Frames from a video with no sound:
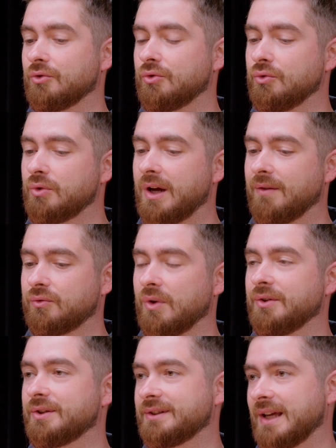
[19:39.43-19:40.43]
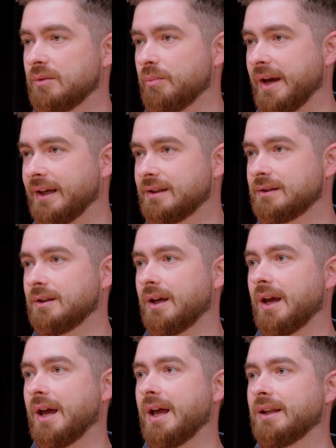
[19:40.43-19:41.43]
do have to understand banks
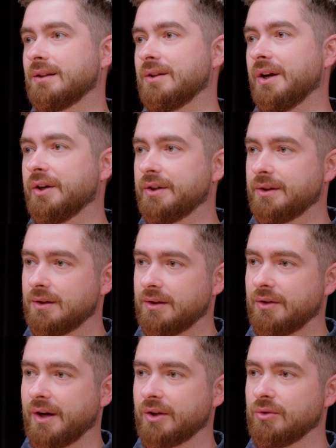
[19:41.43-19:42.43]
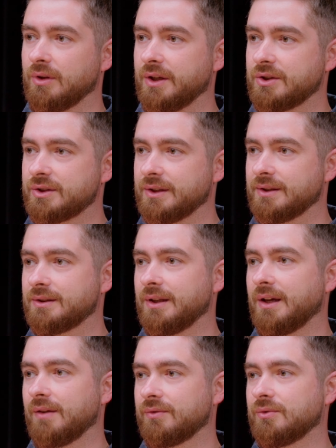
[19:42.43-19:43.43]
and their regulations.
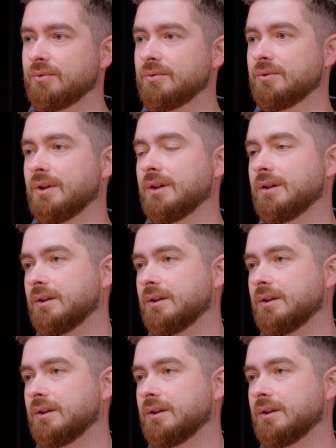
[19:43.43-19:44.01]
They have to